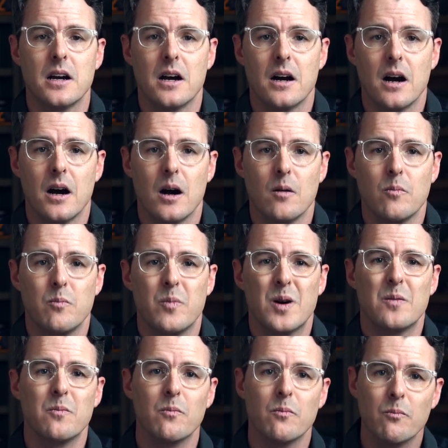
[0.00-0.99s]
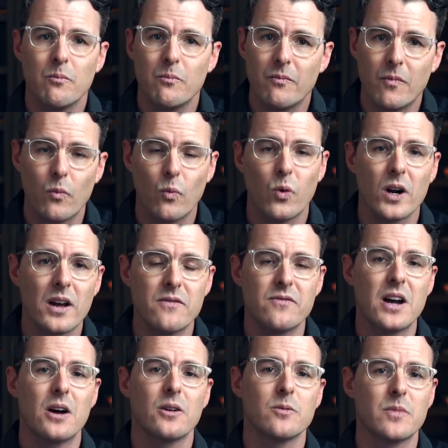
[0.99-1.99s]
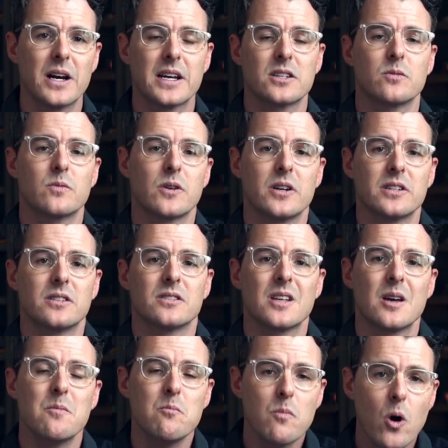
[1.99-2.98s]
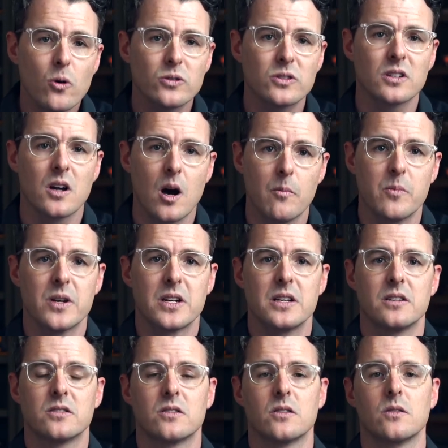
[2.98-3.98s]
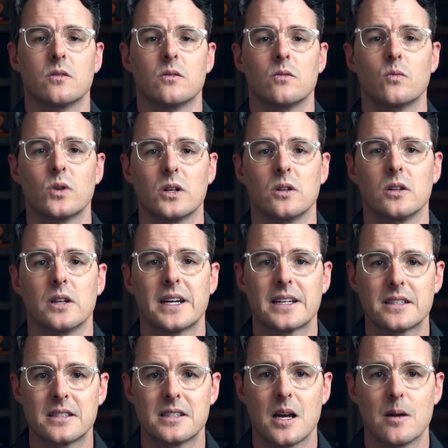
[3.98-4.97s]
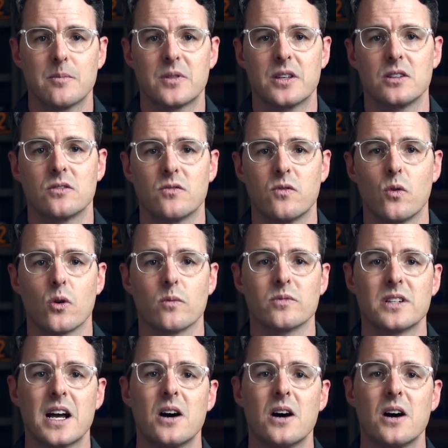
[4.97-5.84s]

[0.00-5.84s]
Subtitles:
But what I've found in my experience is that most companies will accept these forms.